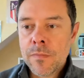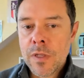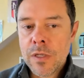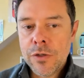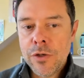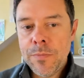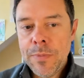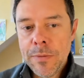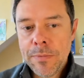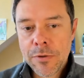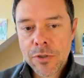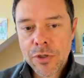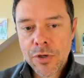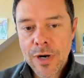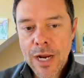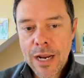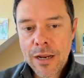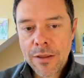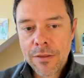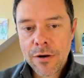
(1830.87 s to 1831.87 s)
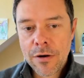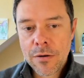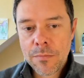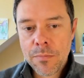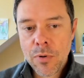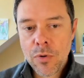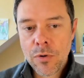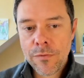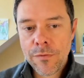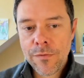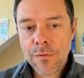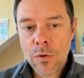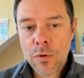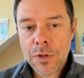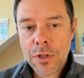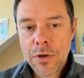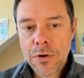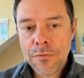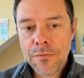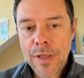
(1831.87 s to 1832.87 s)
Do people track their
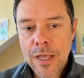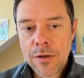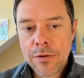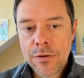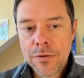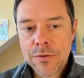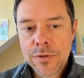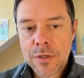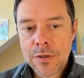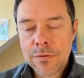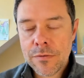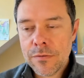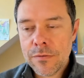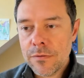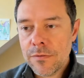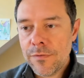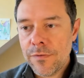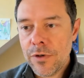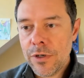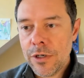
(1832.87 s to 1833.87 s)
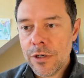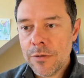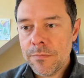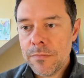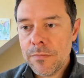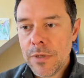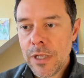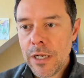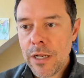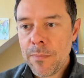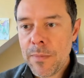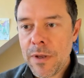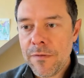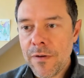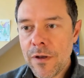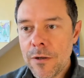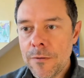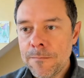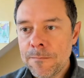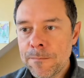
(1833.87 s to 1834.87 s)
portfolio values on Footium and
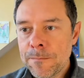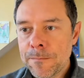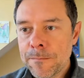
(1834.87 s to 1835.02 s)
MFL?